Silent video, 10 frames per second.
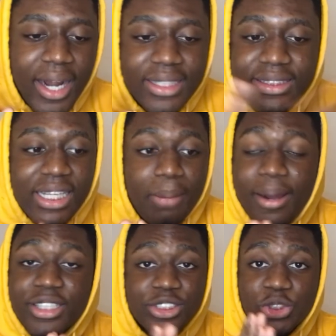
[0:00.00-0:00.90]
I just think
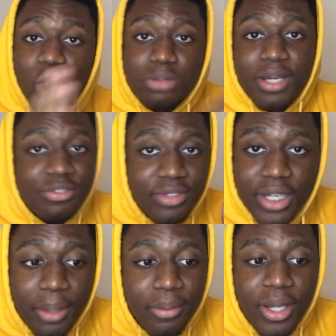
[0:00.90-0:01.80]
everybody should do what's best for
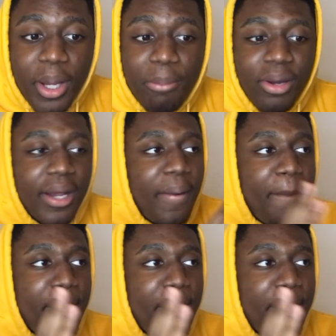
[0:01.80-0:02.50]
them. But